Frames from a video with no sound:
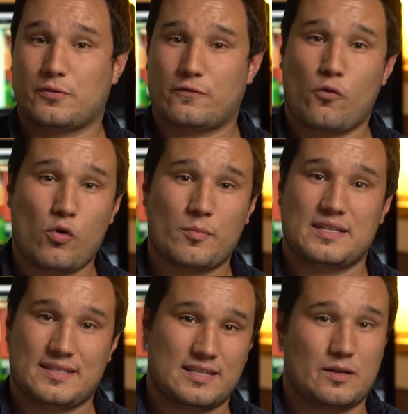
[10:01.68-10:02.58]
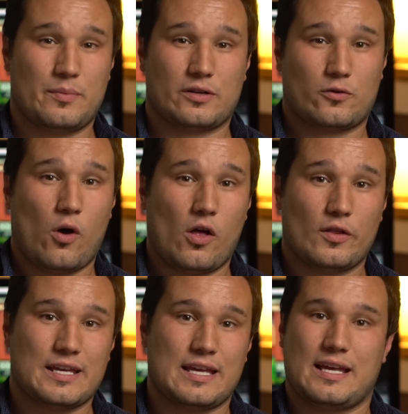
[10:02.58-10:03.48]
performance instead of better
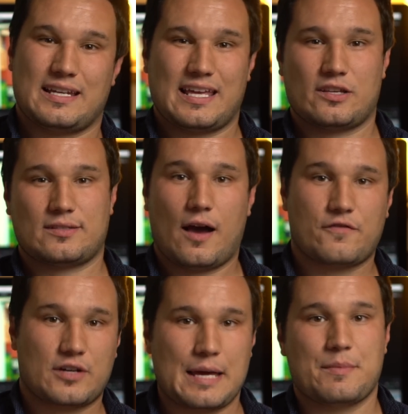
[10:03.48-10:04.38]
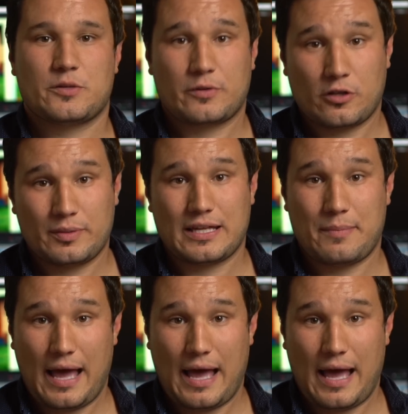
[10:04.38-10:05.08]
quality and get a softer image, but it'll play